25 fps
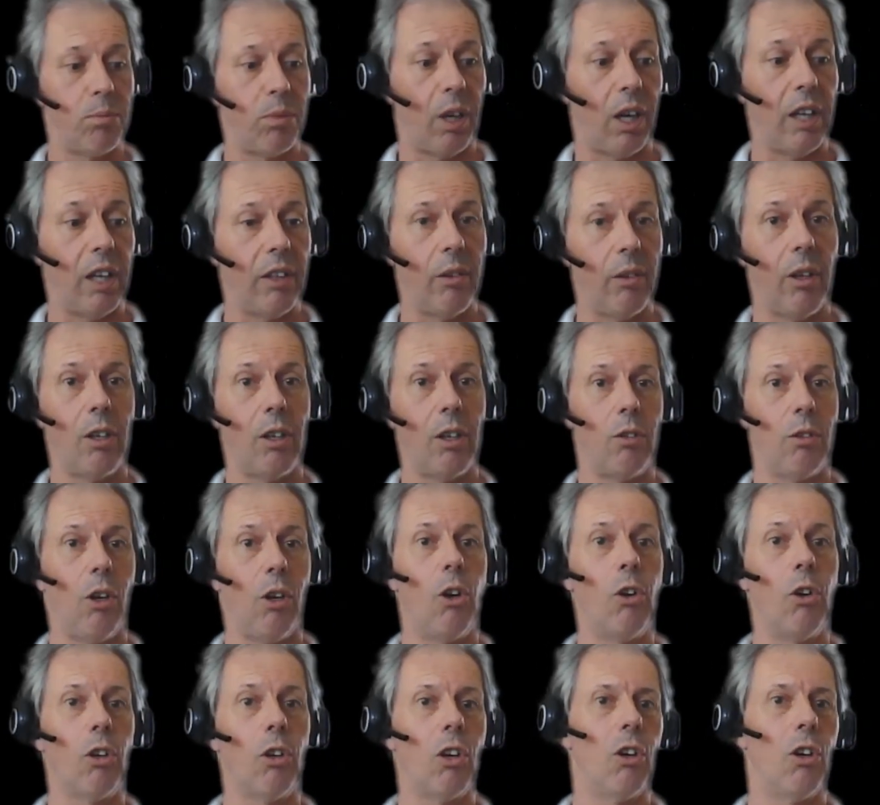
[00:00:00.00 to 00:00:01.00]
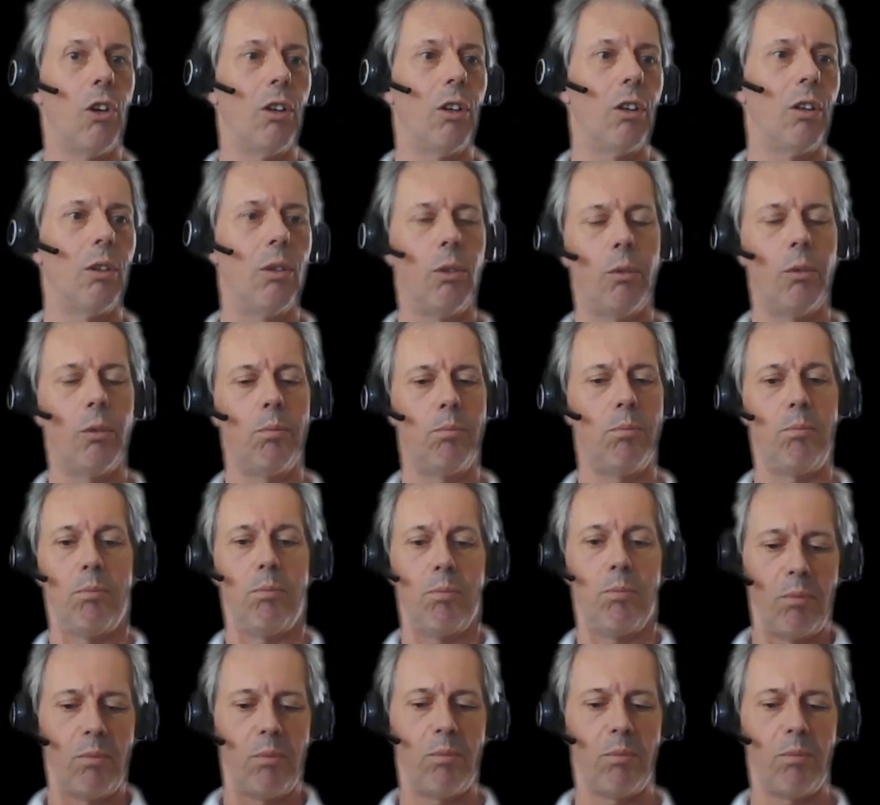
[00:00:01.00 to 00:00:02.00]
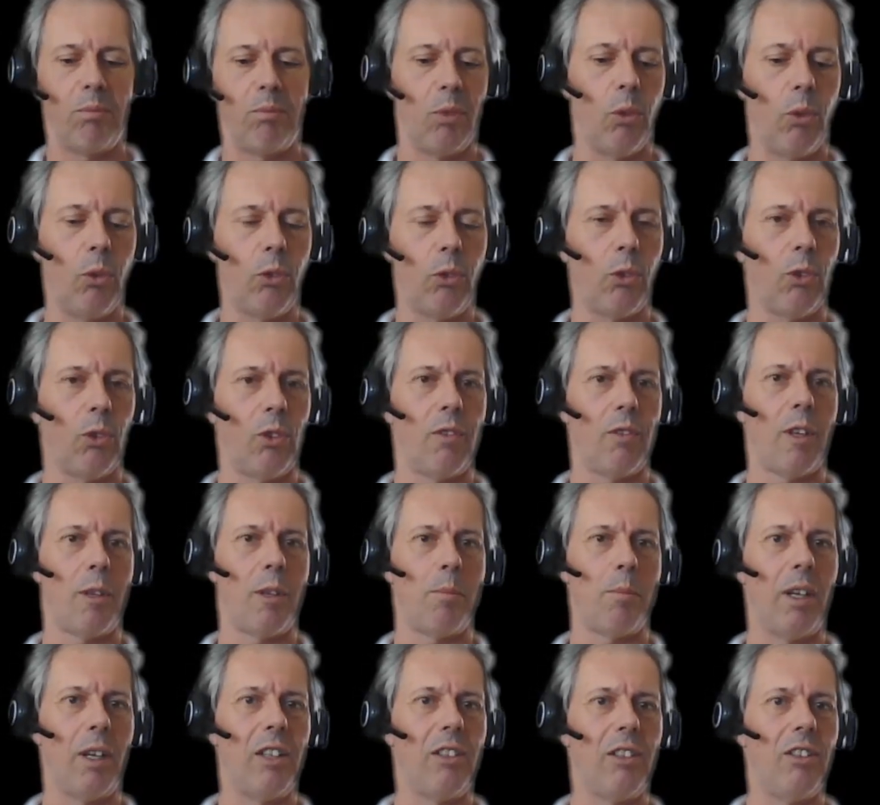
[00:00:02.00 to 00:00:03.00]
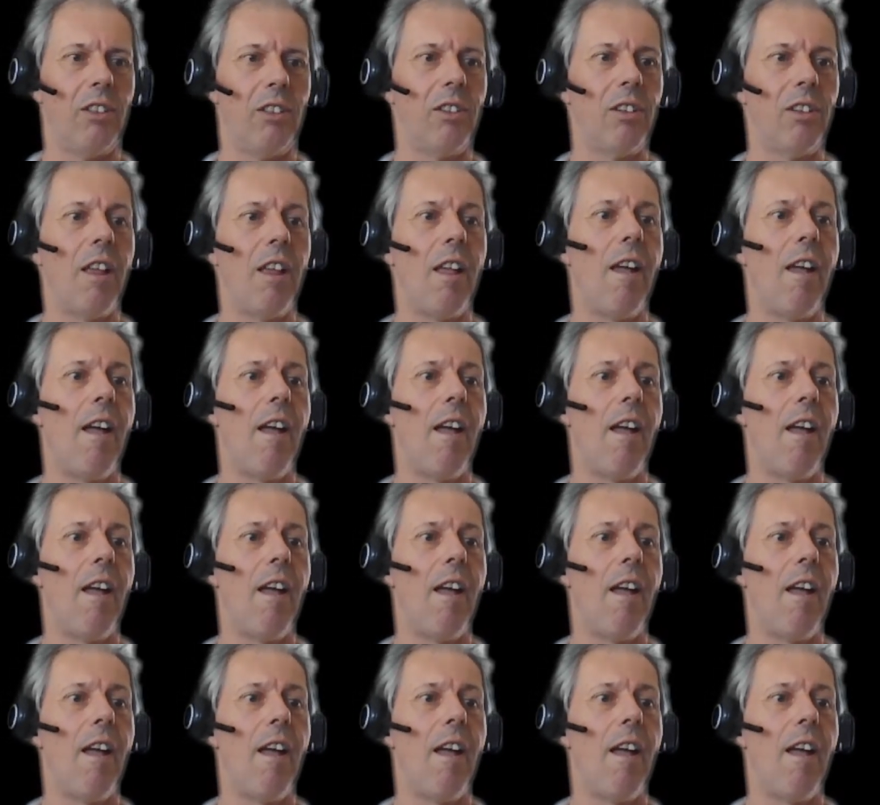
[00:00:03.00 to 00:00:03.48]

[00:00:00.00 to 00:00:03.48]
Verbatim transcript: I don't know, Hong Kong or all sorts of other places.